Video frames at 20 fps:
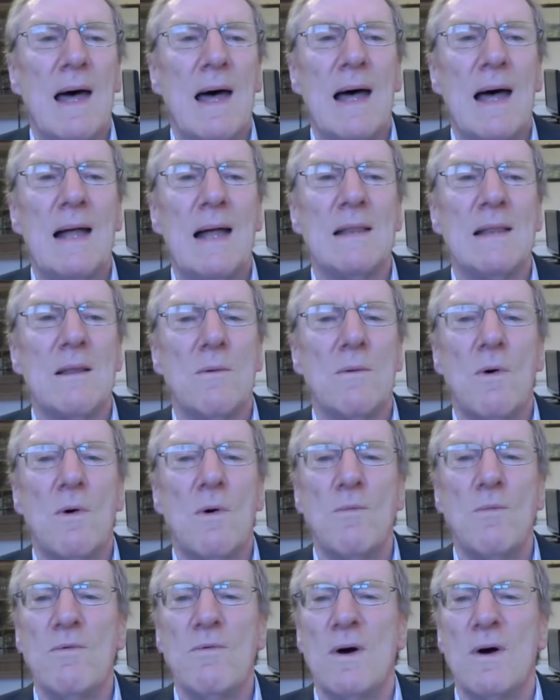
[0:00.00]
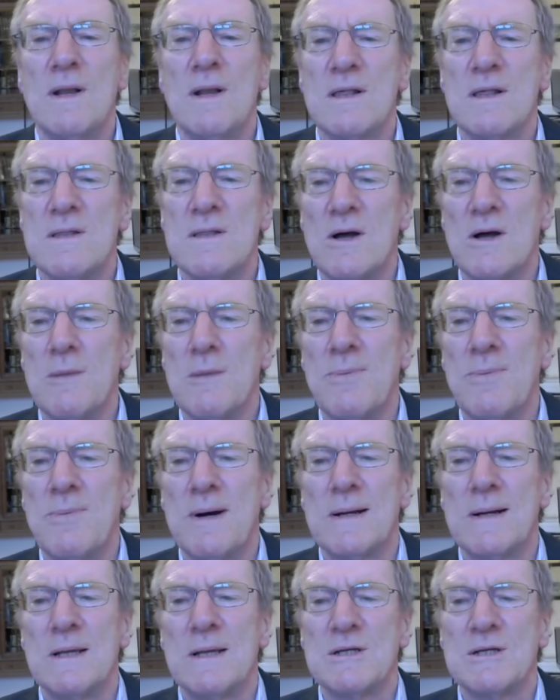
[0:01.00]
And what we've got is not a
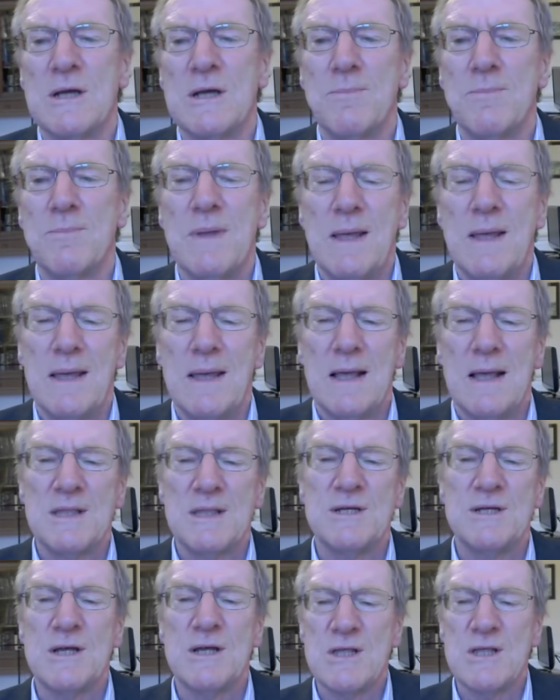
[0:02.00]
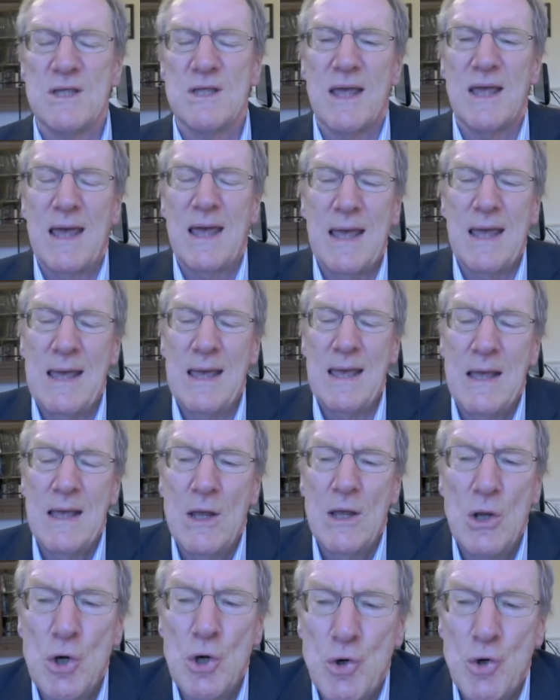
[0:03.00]
partnership, it's just
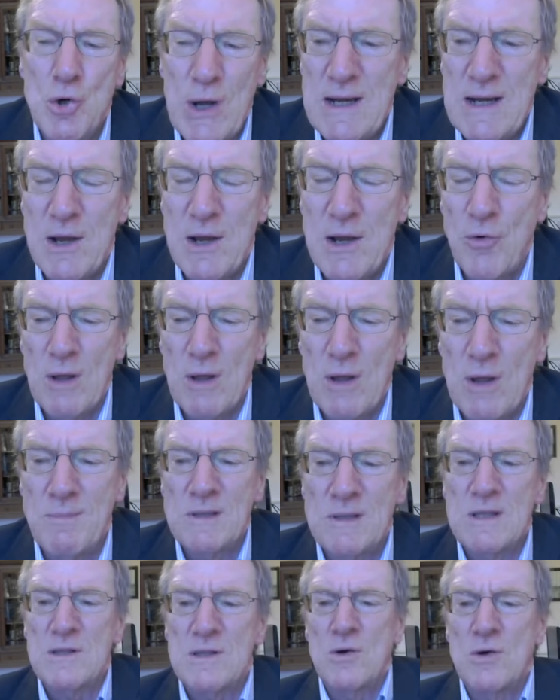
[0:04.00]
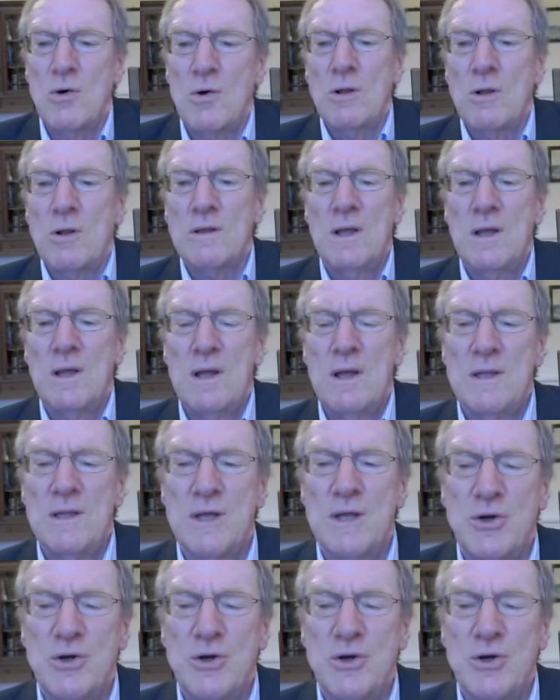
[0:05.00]
a trade agreement. It's called